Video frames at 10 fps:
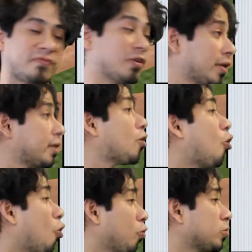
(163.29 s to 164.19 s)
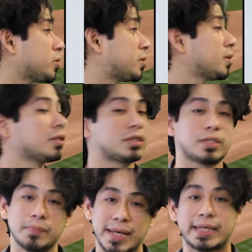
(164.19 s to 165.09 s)
fill in holes mm.
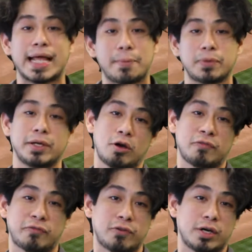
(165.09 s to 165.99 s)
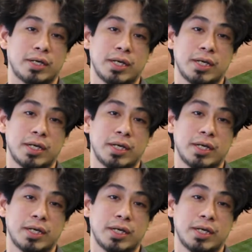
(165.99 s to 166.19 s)
to make that playoff run.